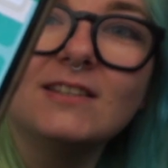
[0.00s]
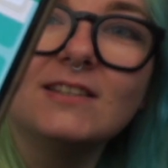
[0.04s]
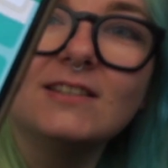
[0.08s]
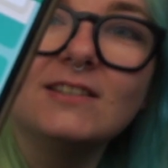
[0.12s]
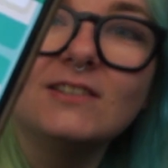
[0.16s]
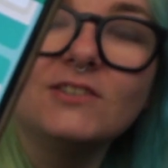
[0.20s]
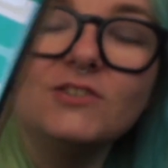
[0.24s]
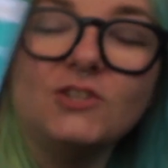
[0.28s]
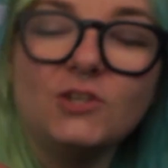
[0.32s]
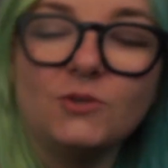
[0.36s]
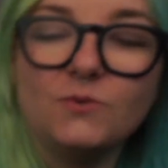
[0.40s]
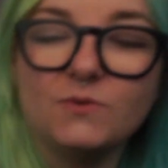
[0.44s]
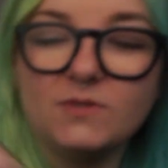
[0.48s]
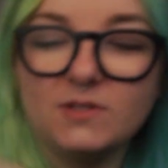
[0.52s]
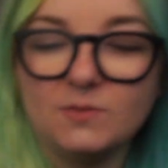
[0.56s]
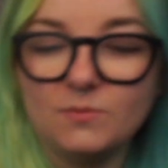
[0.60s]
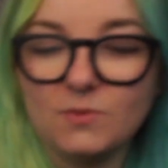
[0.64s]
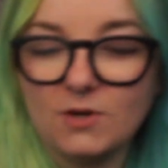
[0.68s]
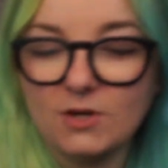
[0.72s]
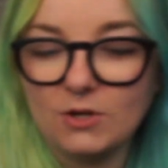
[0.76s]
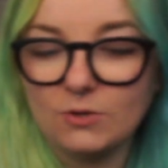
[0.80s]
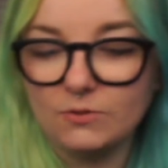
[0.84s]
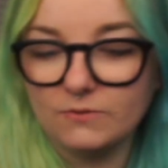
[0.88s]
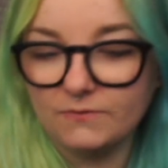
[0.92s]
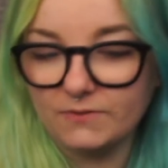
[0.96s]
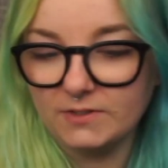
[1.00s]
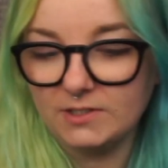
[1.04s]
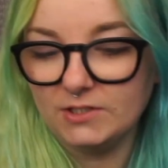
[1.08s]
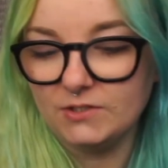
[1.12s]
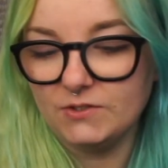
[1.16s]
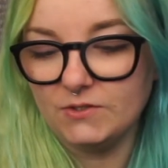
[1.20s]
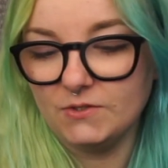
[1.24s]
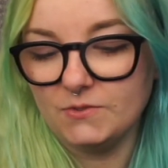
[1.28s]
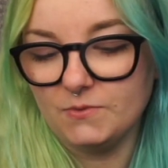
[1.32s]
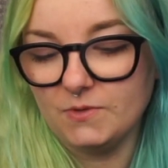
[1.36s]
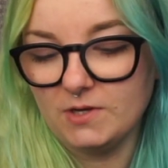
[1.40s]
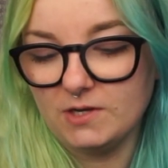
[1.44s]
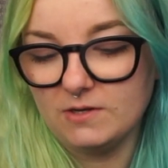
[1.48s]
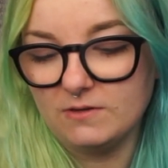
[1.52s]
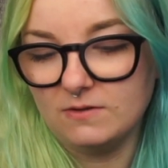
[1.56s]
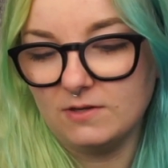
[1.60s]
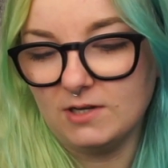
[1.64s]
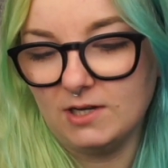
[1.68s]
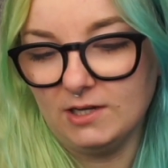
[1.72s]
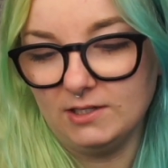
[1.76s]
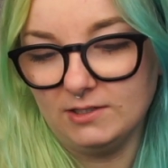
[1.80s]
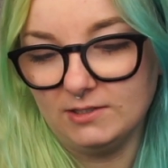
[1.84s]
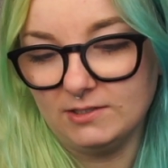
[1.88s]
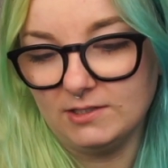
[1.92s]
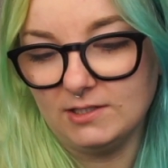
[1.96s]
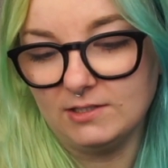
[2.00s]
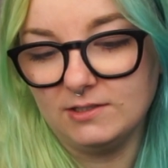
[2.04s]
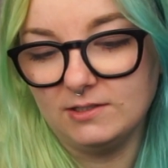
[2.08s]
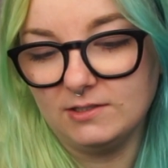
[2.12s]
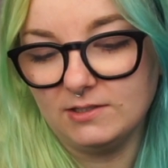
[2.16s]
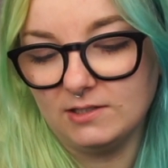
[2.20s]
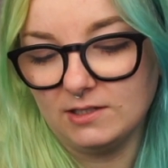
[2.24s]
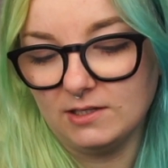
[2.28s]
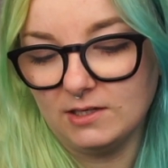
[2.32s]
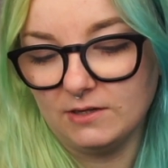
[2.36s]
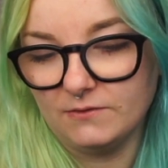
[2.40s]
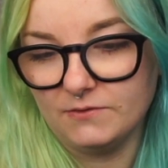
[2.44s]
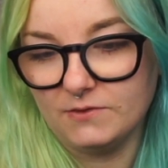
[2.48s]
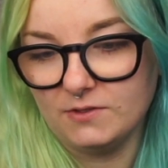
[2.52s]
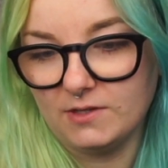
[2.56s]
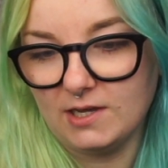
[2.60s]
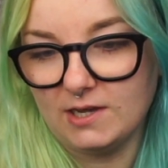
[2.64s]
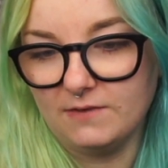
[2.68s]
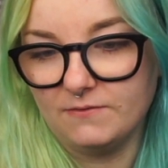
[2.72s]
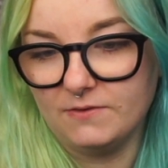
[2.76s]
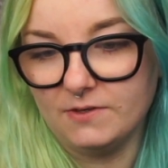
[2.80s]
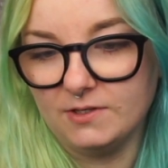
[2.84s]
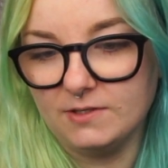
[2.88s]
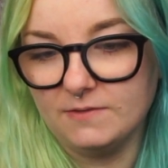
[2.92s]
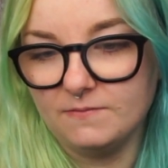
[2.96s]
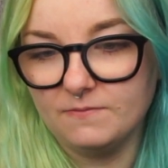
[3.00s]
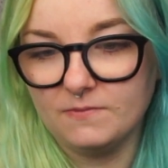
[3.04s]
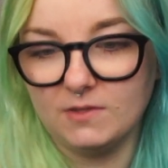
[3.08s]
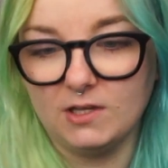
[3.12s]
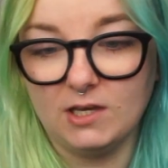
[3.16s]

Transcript: she was in my old village as well, and I'd love to have her.